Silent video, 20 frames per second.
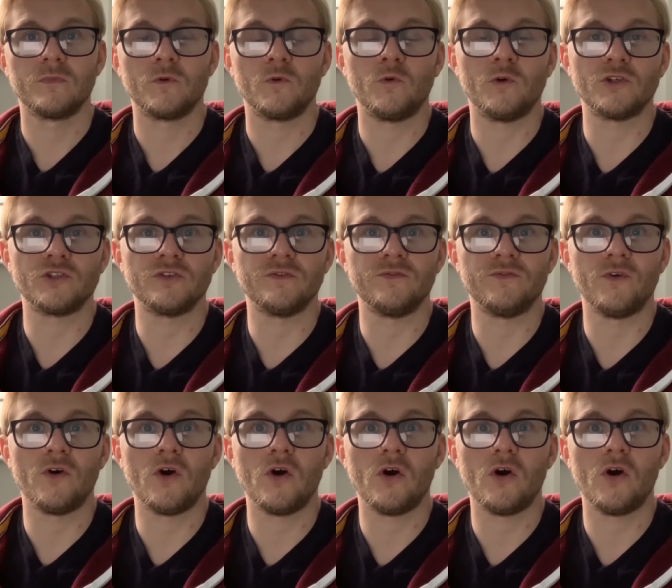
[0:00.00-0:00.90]
Question
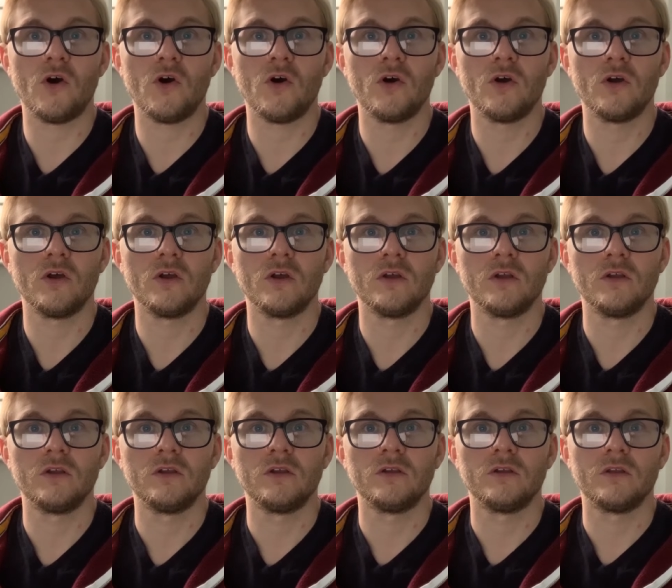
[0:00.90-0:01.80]
four,
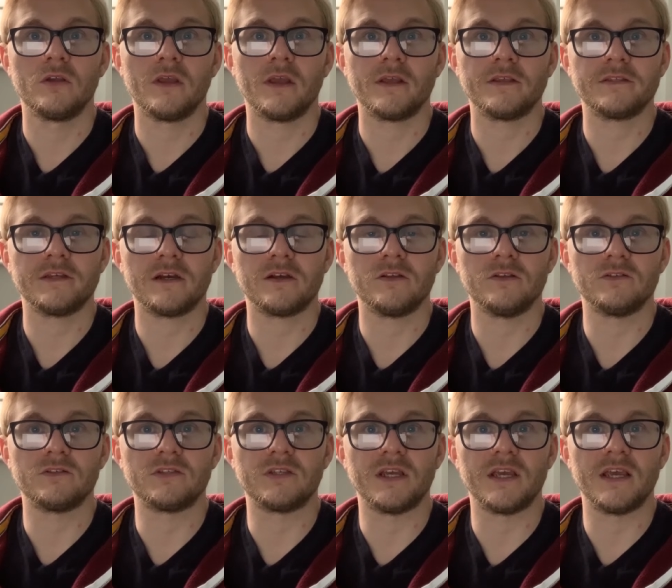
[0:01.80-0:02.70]
exactly
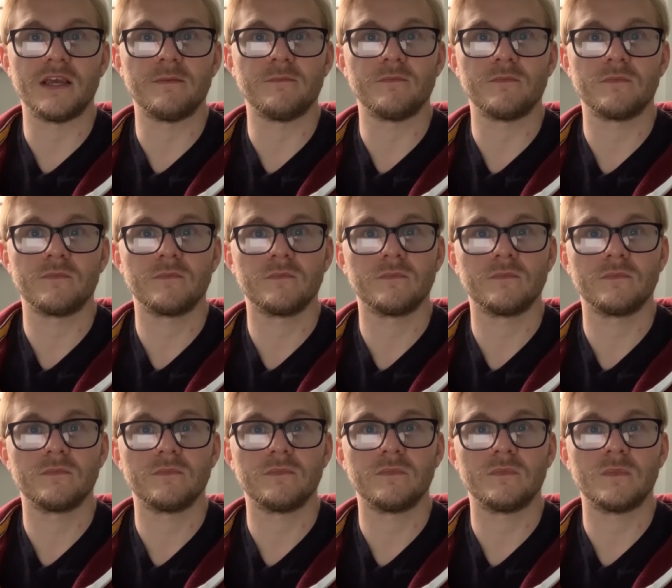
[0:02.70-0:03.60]
the same.
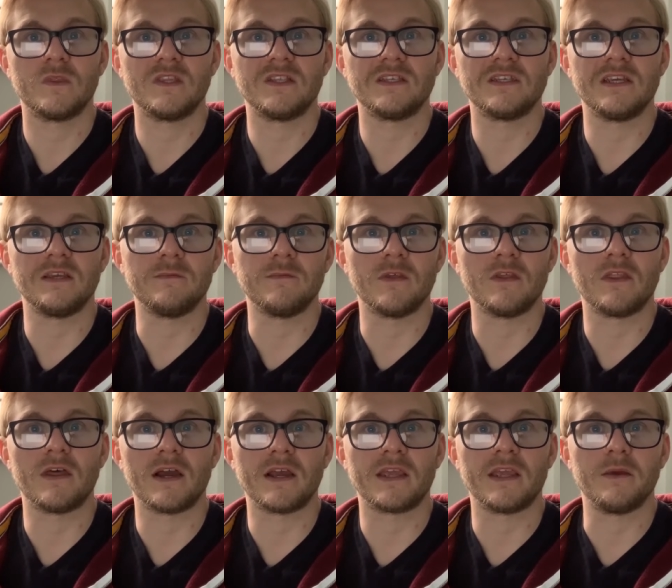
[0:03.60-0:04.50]
The team that
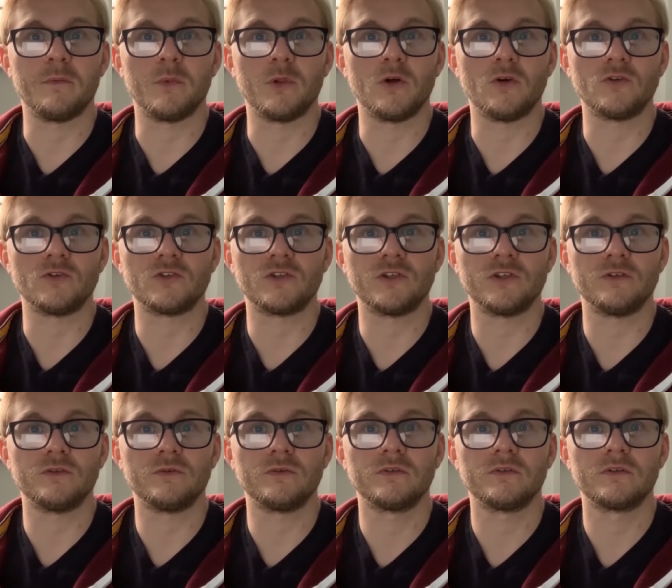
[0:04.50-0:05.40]
that kit belongs
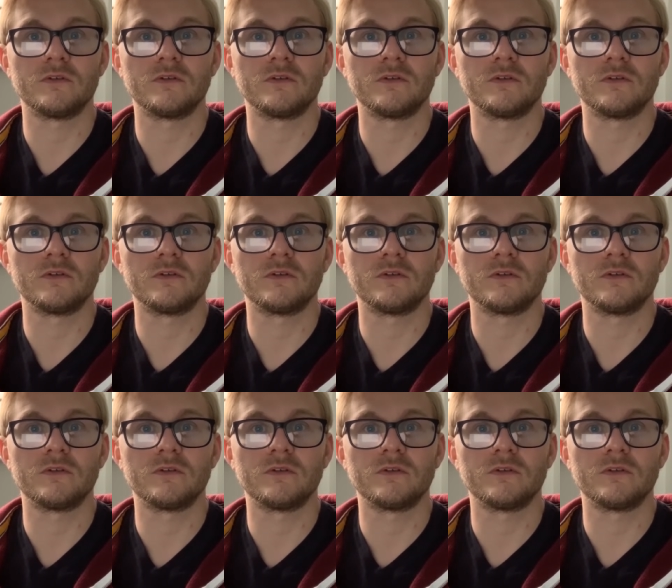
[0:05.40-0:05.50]
to.